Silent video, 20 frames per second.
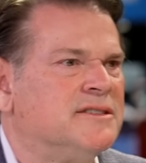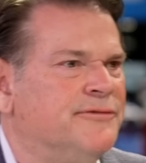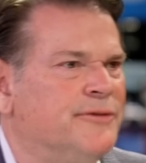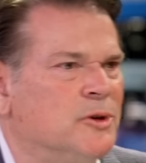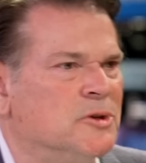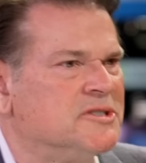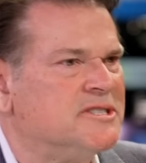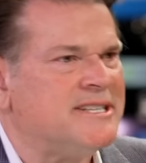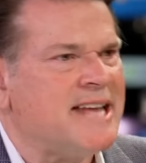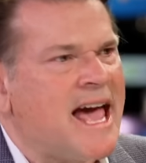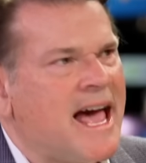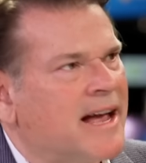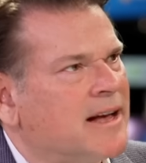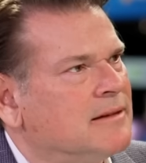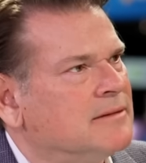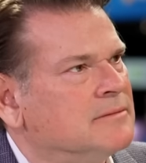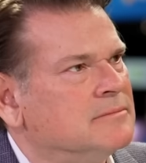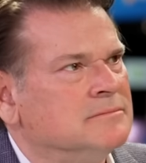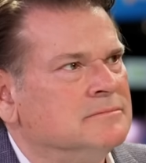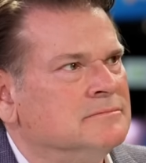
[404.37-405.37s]
full stack
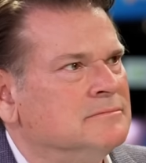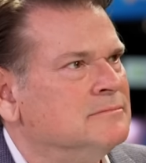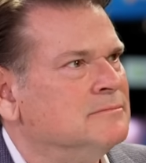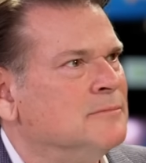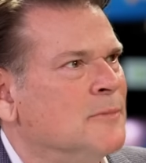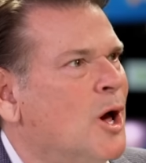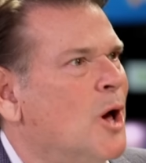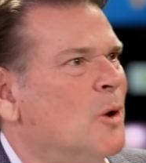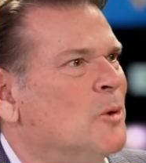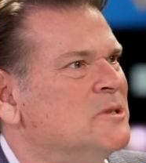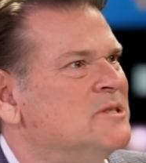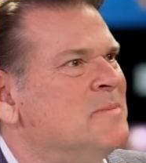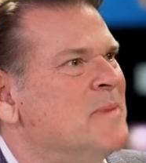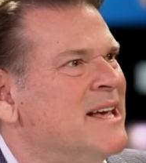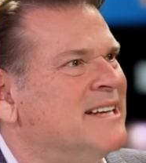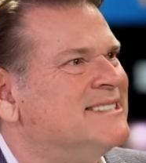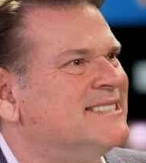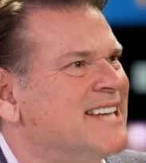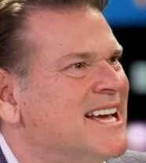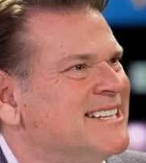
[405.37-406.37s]
always
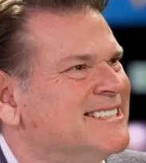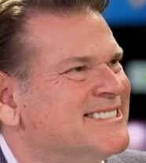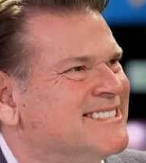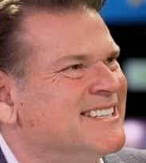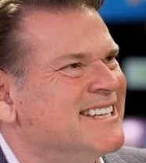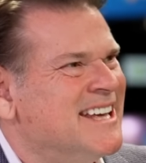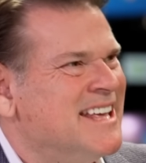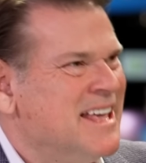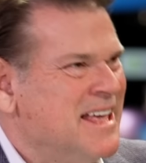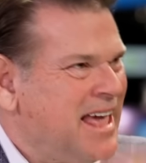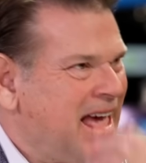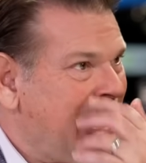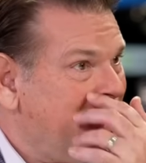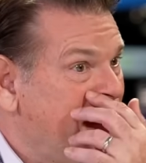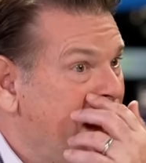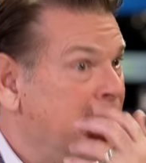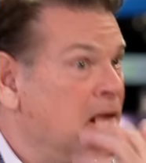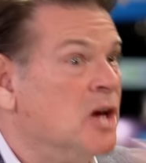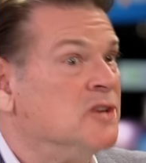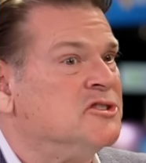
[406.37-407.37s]
makes sense. Right. And
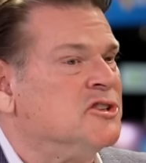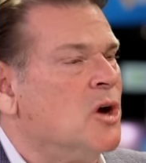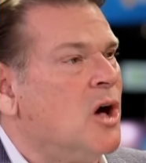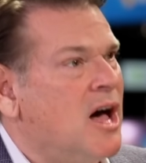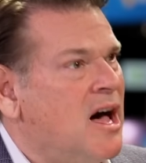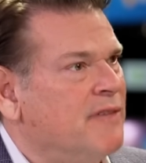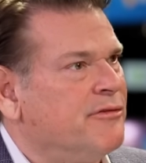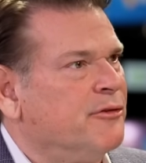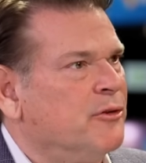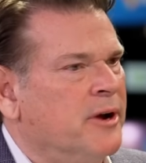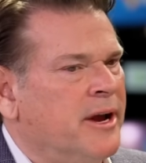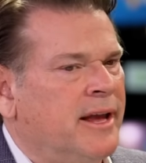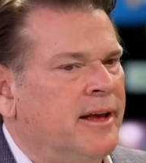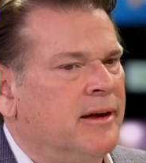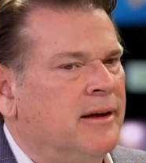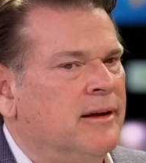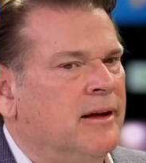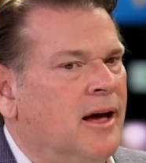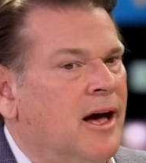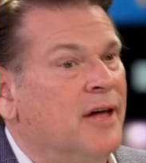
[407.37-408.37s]
then also offering
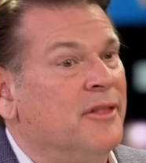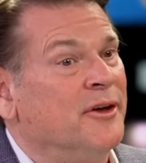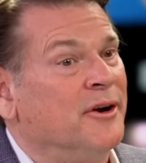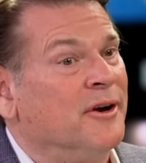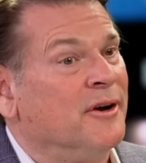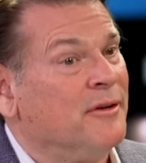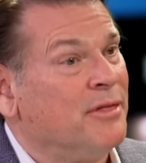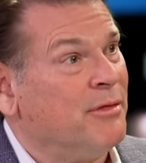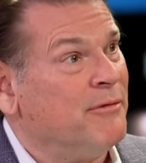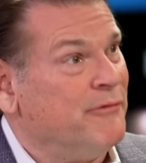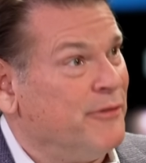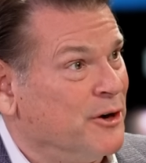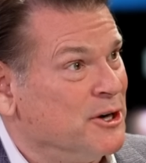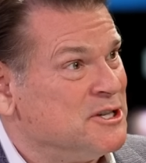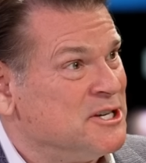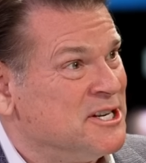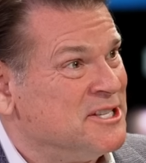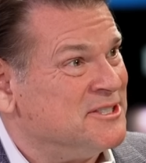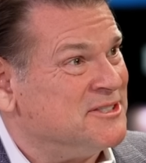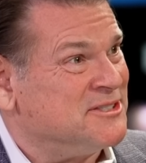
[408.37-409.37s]
other
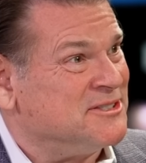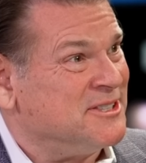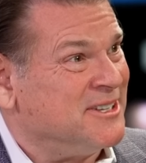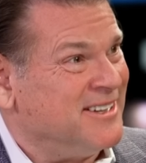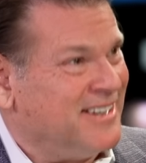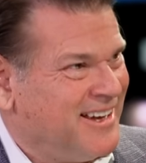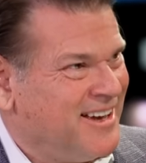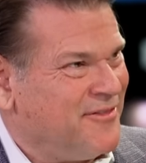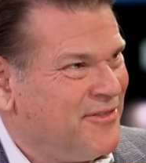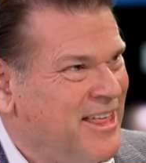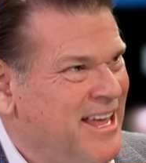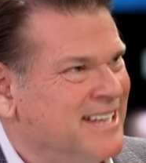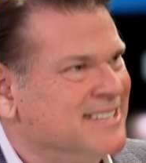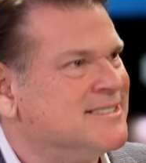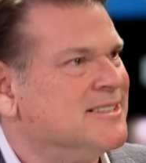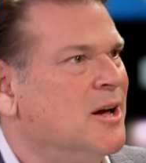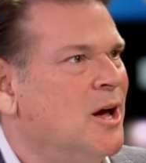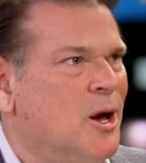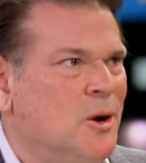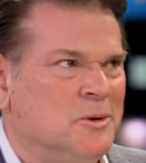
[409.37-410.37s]
versions yeah. of
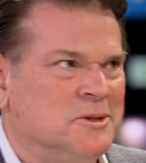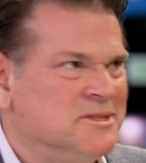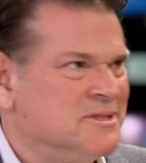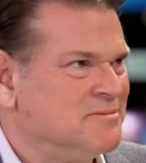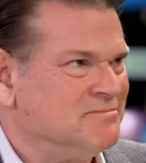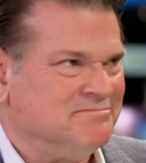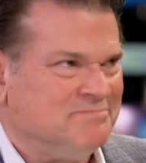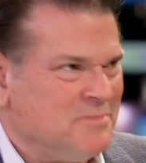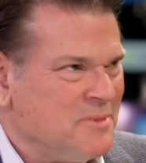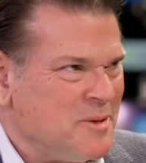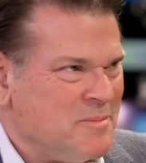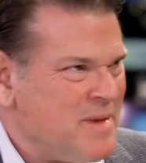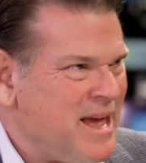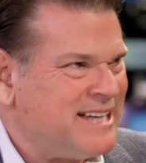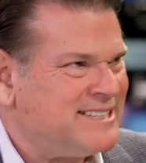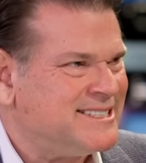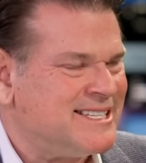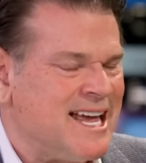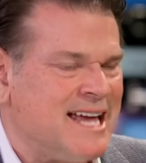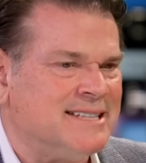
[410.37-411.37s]
things always
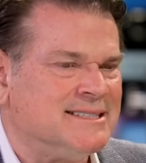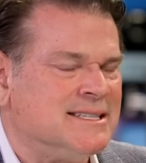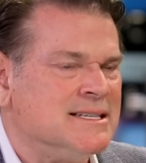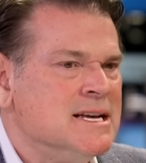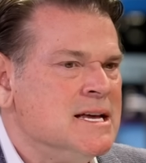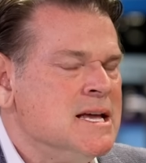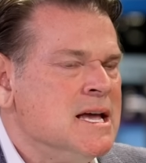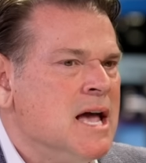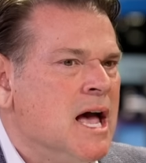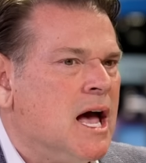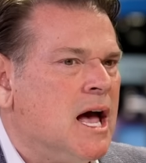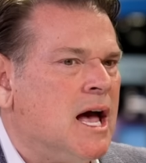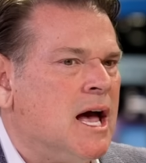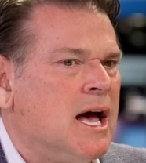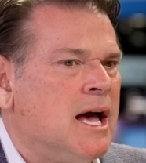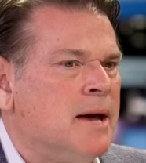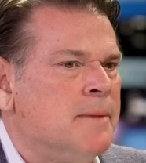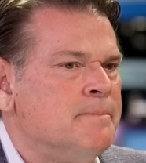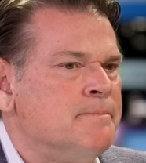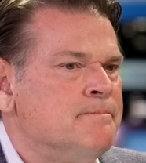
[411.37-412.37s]
makes sense.
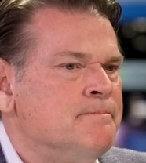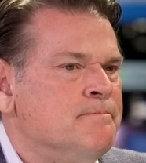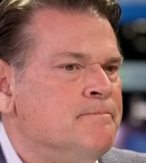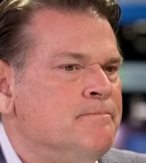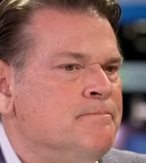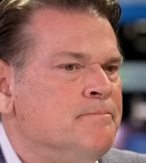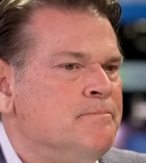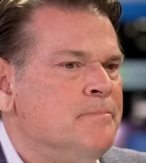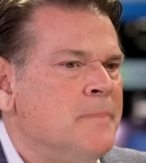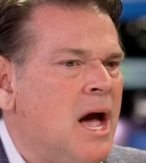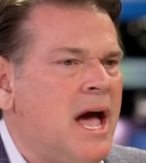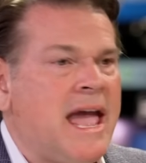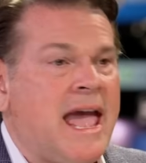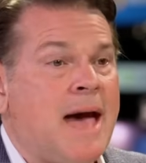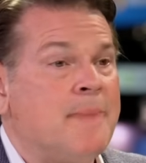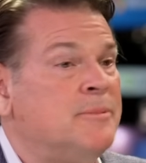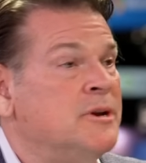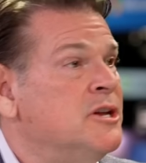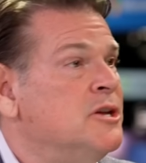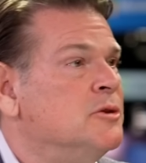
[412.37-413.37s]
Um, I
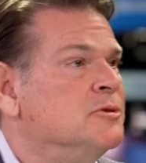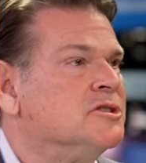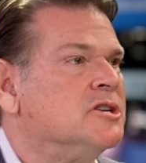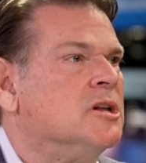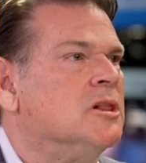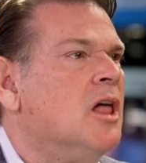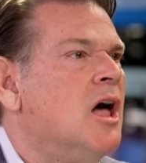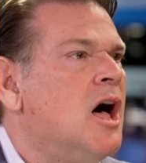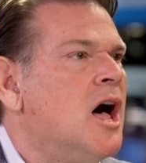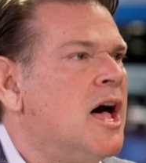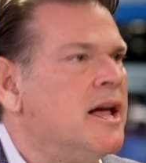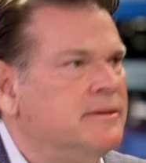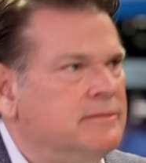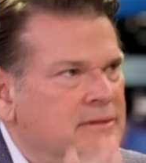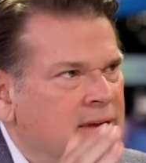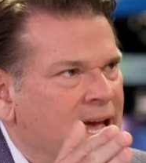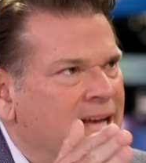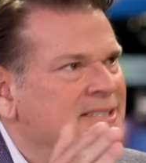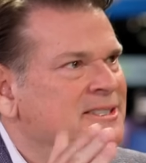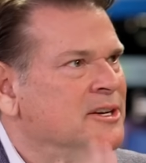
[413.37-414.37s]
happen to use Claude
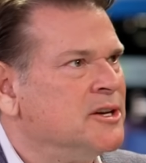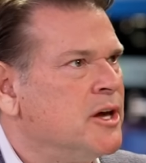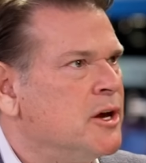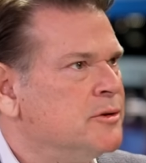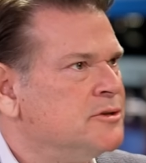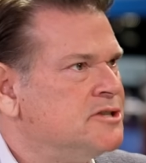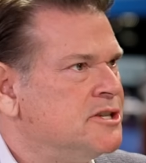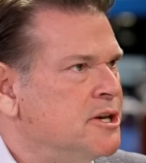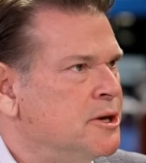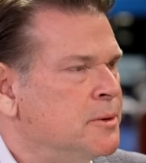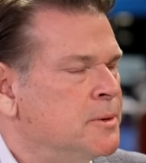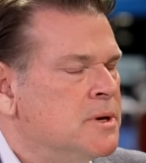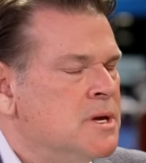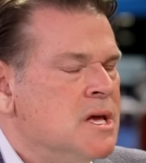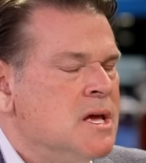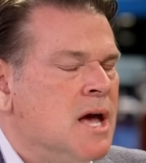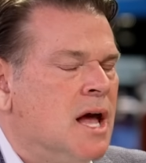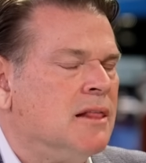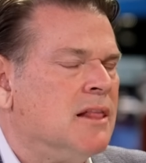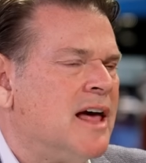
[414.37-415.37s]
as a go to.
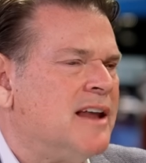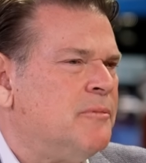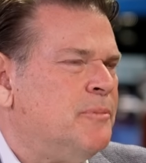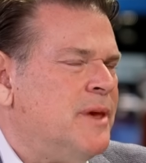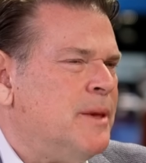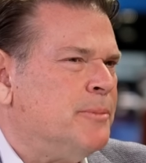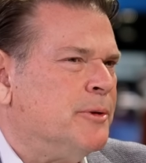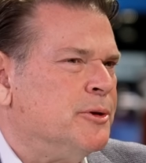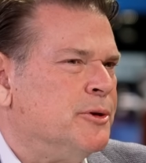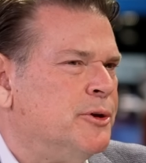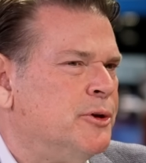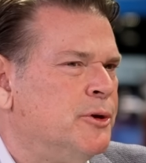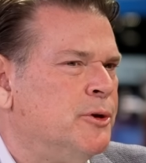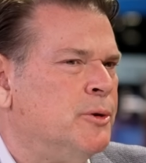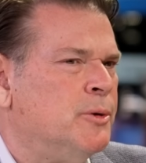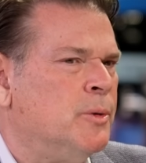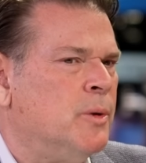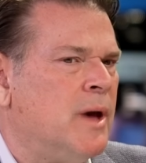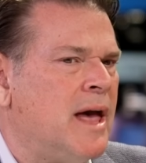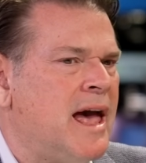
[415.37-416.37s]
A lot of people
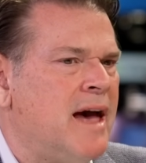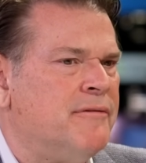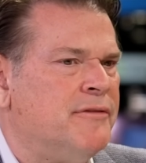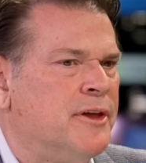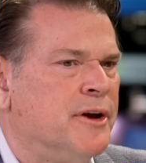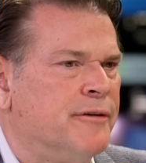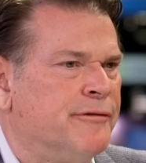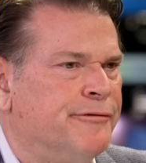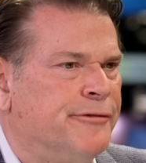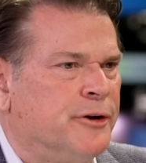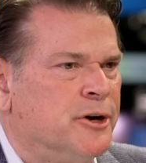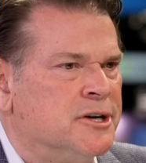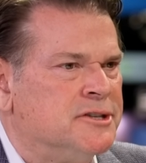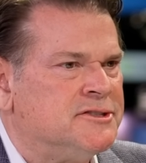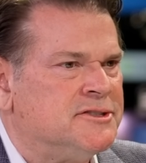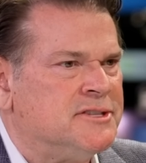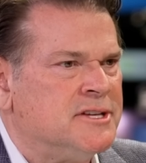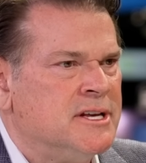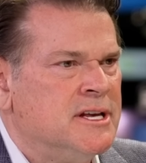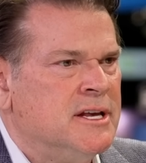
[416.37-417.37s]
who have their
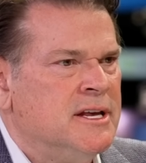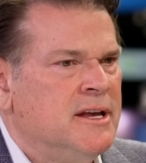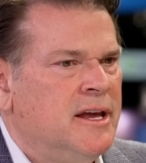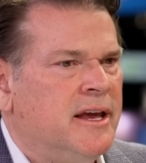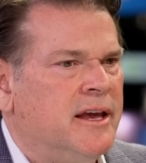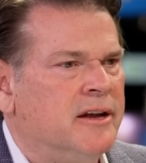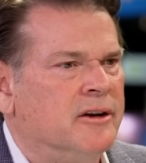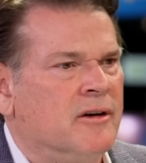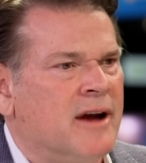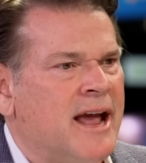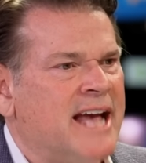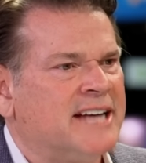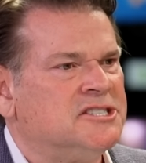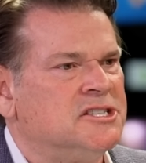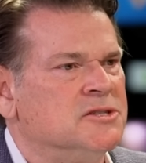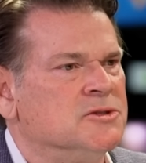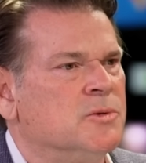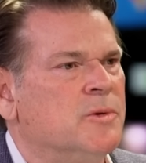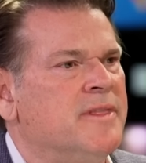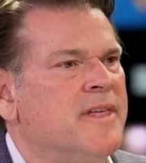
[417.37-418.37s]
first
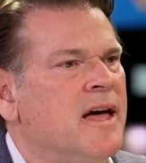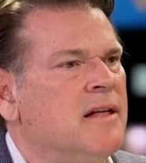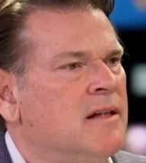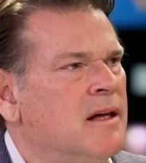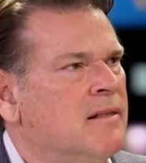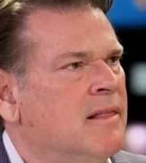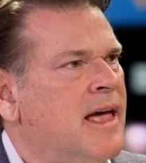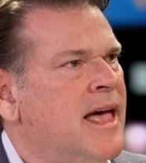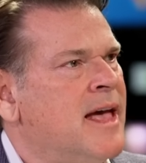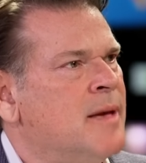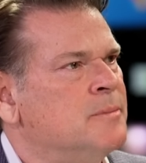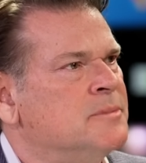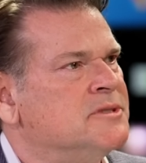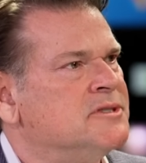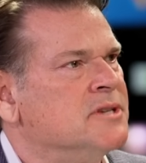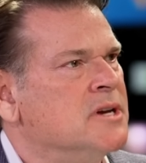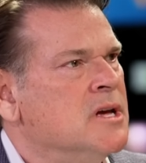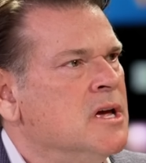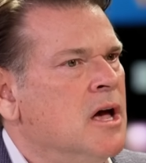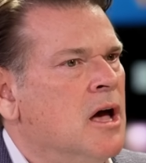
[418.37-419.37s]
interactions with
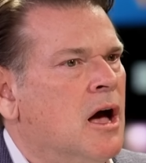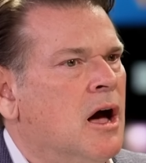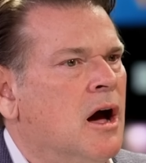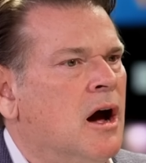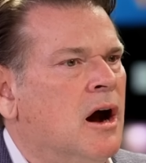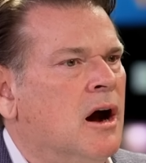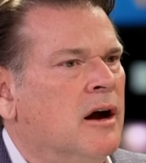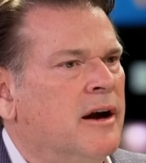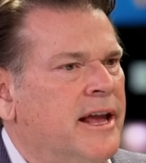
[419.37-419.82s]
LLMs are